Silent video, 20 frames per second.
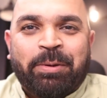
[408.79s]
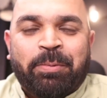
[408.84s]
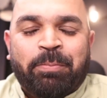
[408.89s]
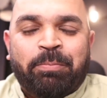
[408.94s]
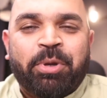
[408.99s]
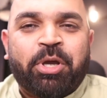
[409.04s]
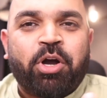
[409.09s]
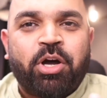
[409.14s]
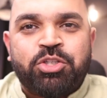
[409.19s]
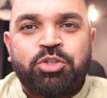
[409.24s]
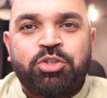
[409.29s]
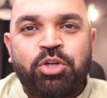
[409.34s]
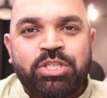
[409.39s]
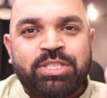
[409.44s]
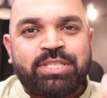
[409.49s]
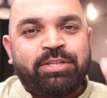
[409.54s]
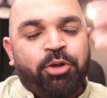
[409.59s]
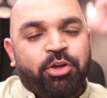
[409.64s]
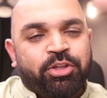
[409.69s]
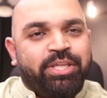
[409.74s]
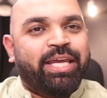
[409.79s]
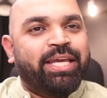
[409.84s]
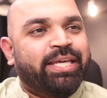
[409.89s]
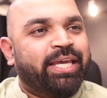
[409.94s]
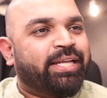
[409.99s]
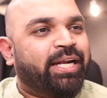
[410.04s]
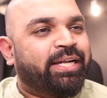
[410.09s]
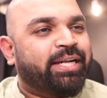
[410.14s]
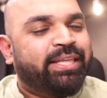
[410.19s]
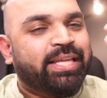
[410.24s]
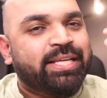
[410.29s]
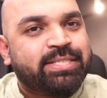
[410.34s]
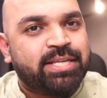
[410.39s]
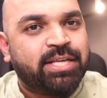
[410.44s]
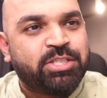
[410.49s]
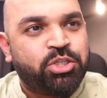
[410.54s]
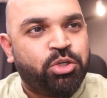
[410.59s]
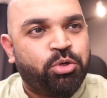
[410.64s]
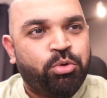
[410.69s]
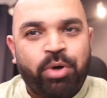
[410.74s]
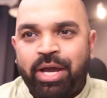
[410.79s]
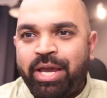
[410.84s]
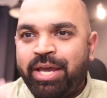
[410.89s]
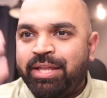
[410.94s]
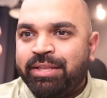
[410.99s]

Because you're thinking that this is UI,